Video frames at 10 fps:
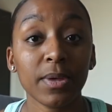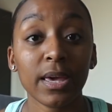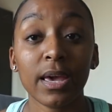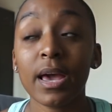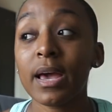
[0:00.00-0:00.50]

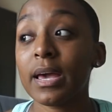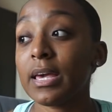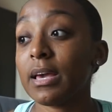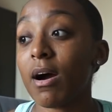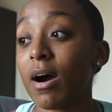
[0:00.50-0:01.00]
me.
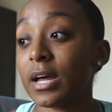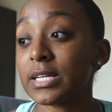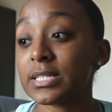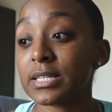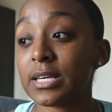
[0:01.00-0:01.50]
He
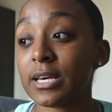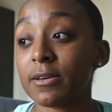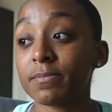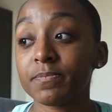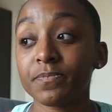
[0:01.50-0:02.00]

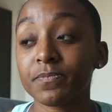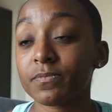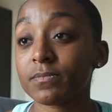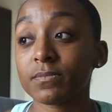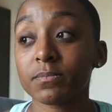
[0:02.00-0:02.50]
honestly
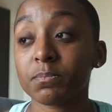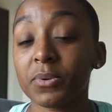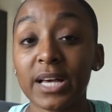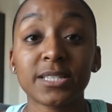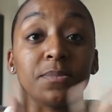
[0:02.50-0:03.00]

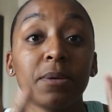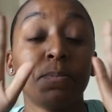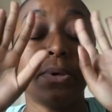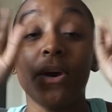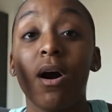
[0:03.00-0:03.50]
blessed me
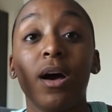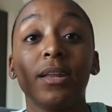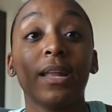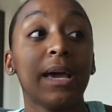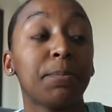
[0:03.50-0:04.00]

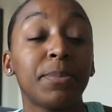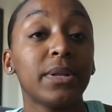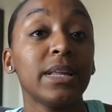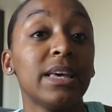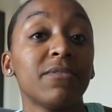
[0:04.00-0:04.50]
beyond like
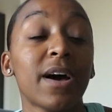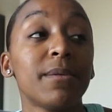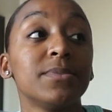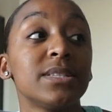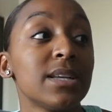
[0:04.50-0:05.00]
belief.
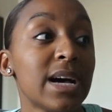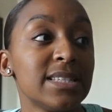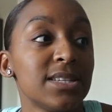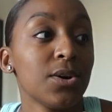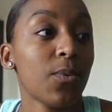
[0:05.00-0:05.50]
I
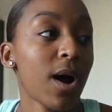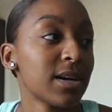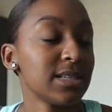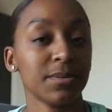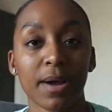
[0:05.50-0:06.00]
still
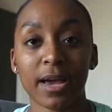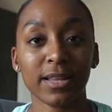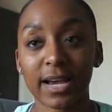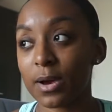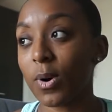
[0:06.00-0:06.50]
walk into my,
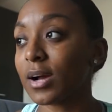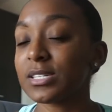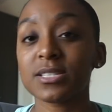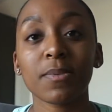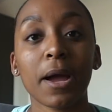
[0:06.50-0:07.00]
like I walked
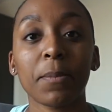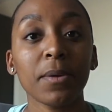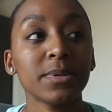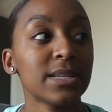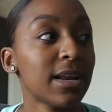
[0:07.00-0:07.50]
into my
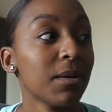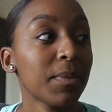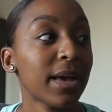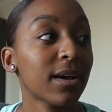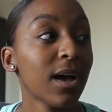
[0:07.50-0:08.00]
apartment today and I'm
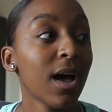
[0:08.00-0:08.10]
like,